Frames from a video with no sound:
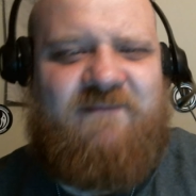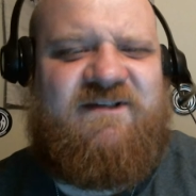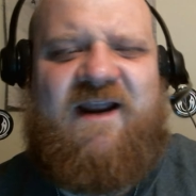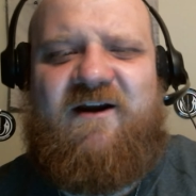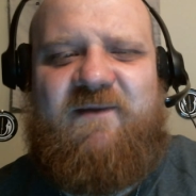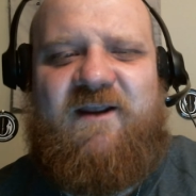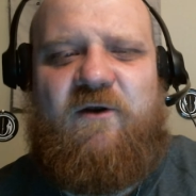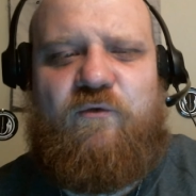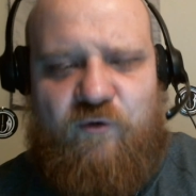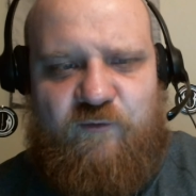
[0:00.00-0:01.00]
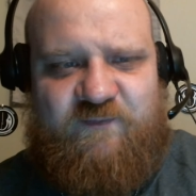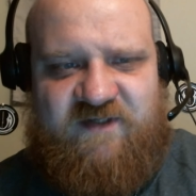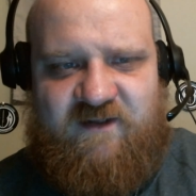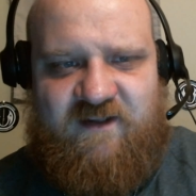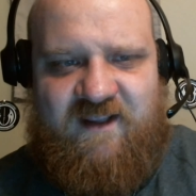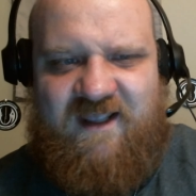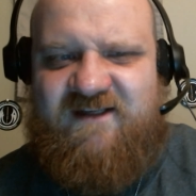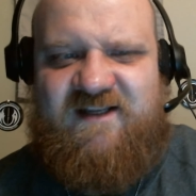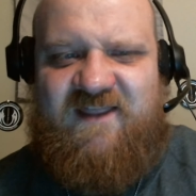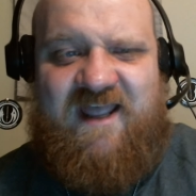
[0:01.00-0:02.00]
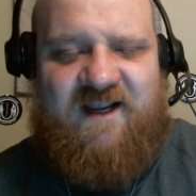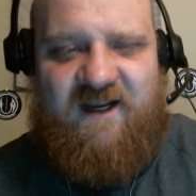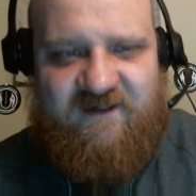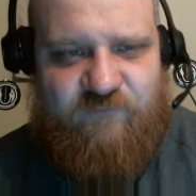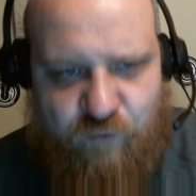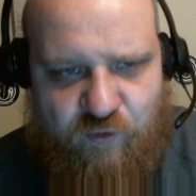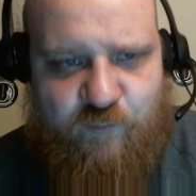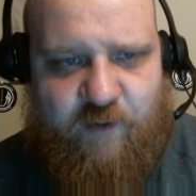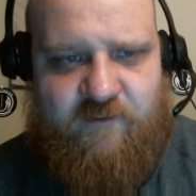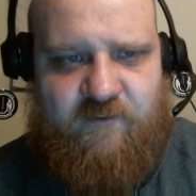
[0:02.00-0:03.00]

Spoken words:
I'm tired of being grouped into that kind of group.